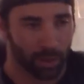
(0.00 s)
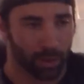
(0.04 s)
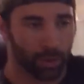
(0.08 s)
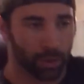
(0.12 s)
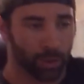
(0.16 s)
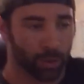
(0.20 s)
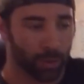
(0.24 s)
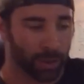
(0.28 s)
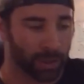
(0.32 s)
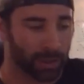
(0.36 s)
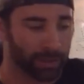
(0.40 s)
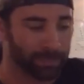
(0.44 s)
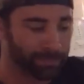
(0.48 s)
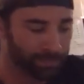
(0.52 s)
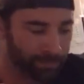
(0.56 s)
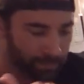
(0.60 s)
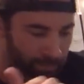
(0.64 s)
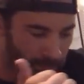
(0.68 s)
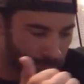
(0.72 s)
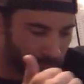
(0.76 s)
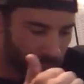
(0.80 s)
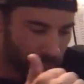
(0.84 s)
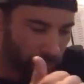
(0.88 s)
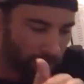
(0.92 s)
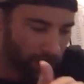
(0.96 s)
you can
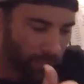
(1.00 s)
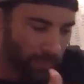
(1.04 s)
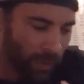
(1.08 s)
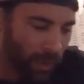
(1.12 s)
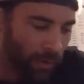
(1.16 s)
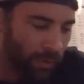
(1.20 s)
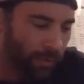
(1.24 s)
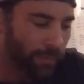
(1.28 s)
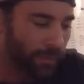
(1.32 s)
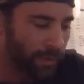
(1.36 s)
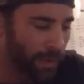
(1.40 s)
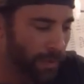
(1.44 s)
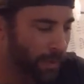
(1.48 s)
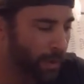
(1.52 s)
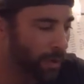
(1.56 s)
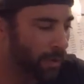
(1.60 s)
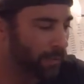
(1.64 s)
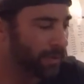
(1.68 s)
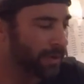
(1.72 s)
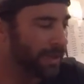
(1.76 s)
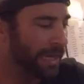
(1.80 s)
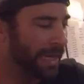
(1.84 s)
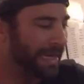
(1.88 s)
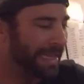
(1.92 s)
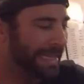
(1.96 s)
flip it
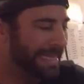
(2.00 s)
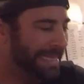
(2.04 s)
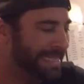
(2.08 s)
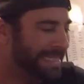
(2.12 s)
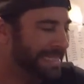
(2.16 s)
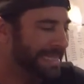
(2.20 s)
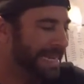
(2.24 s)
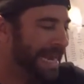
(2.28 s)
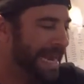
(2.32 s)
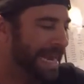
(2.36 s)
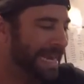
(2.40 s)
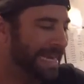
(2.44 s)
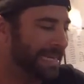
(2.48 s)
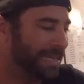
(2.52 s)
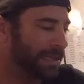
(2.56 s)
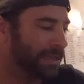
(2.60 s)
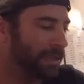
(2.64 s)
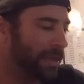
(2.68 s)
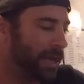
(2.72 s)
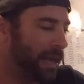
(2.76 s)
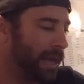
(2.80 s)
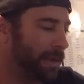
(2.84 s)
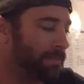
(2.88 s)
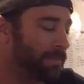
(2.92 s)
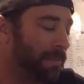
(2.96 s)
over like this and
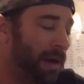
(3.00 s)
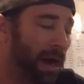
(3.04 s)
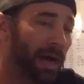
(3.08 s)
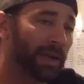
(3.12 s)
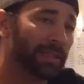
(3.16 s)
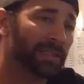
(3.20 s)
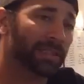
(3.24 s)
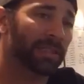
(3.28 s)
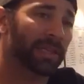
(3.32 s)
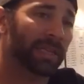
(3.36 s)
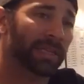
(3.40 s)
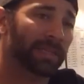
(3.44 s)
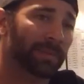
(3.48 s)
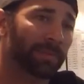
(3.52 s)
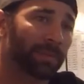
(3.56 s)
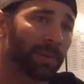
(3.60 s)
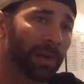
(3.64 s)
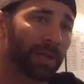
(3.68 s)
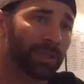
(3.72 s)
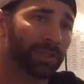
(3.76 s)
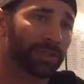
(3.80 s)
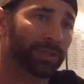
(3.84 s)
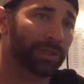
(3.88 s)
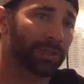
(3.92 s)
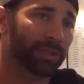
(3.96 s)
and modulate the
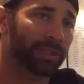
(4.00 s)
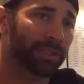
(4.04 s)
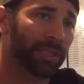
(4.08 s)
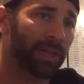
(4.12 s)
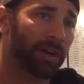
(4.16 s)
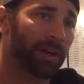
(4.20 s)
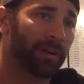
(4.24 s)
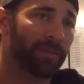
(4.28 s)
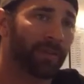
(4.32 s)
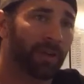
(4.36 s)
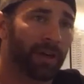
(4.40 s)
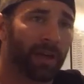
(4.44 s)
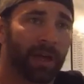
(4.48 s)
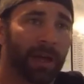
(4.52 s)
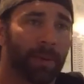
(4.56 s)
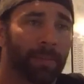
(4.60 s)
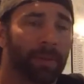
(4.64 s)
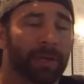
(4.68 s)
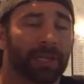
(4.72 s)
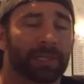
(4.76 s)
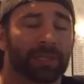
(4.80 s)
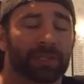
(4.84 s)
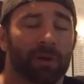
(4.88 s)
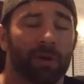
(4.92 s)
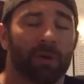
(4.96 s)
pressure yourself
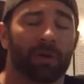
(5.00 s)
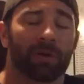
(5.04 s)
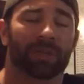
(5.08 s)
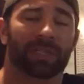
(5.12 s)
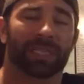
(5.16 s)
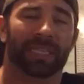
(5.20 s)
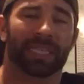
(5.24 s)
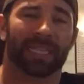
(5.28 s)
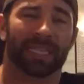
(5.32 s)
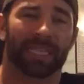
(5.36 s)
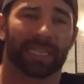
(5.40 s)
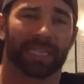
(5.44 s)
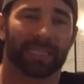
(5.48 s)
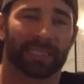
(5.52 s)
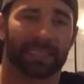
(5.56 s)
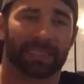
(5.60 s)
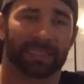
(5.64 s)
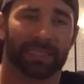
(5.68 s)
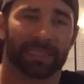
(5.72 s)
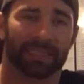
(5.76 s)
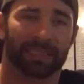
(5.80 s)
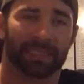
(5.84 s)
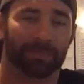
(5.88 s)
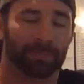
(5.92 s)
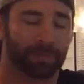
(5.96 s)
but it's hard to get a
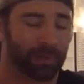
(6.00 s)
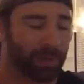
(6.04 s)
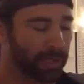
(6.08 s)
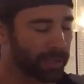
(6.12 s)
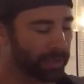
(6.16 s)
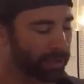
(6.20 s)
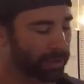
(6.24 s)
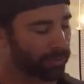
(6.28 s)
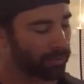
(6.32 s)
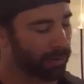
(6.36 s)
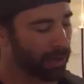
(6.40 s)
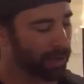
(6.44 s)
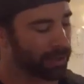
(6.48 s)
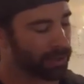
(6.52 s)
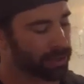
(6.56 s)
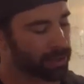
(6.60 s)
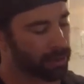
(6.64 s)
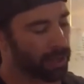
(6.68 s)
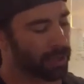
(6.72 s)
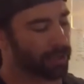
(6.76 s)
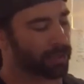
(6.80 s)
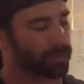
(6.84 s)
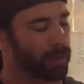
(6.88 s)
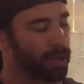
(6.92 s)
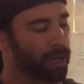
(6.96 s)
consistent pressure right so
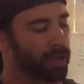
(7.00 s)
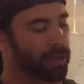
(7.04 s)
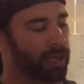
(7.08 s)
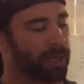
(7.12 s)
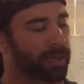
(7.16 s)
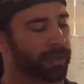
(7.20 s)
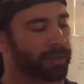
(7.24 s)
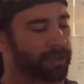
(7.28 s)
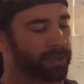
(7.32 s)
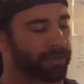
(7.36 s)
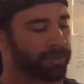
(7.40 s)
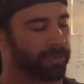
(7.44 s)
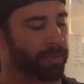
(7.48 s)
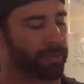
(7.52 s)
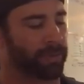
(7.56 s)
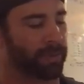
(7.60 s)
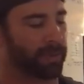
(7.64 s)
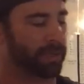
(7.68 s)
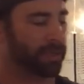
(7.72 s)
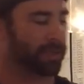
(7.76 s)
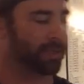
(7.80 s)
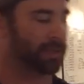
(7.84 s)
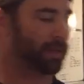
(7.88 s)
that's why i like just flipping this